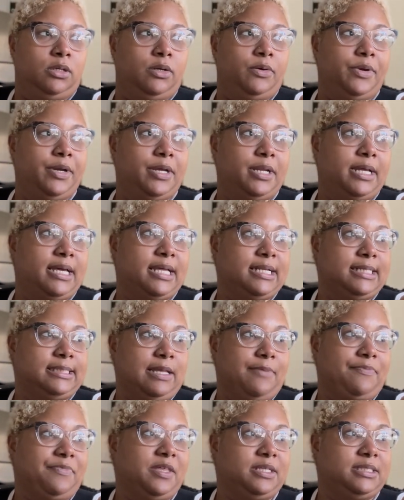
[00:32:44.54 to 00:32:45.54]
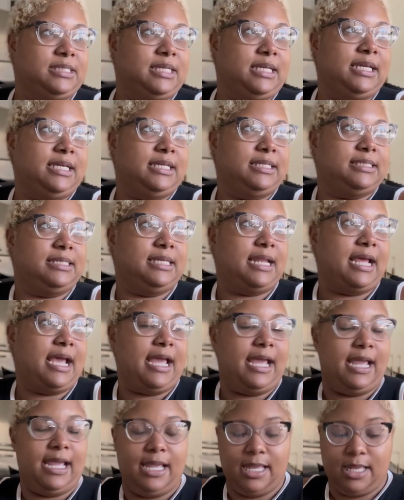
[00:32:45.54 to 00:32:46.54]
We're gonna get us something to eat
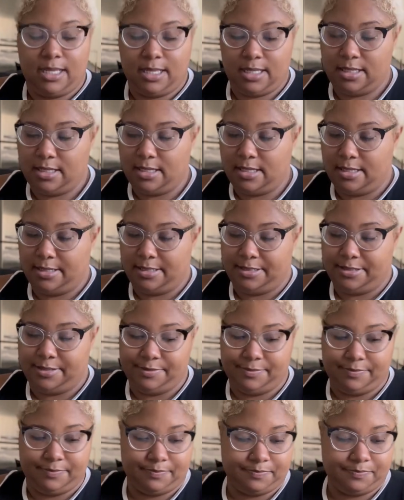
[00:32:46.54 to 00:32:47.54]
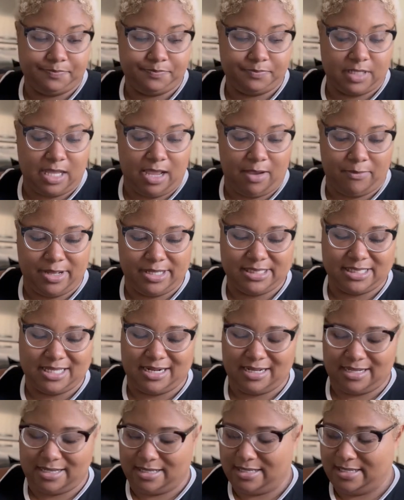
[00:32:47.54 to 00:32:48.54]
today. I was
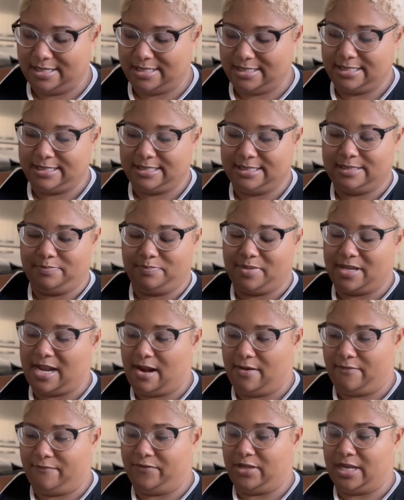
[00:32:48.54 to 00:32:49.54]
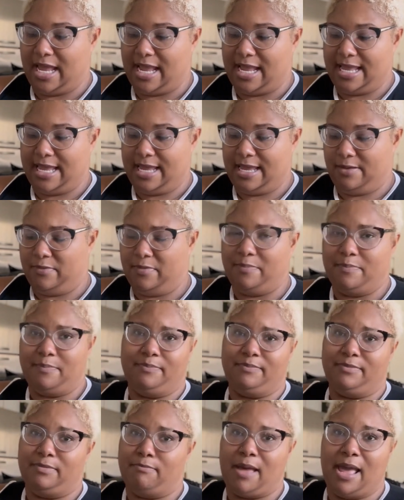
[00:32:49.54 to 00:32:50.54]
gonna cook, but I don't feel like it. We
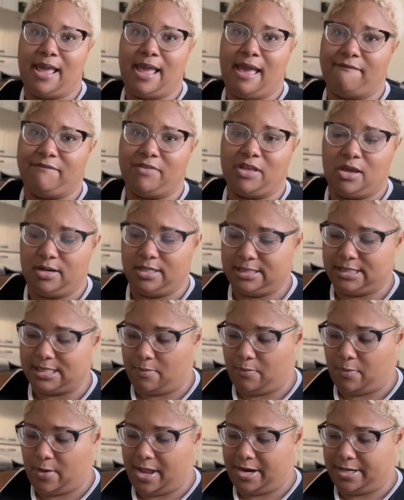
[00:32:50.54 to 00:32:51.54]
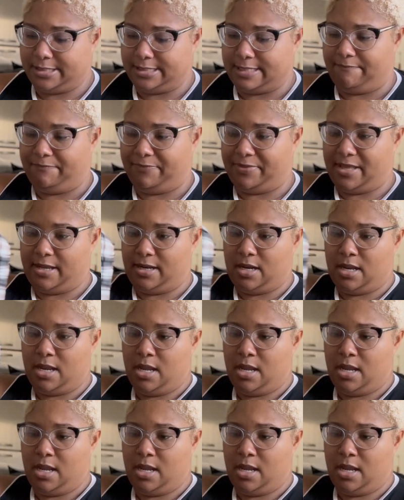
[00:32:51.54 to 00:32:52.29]
might have to go to Subway or something.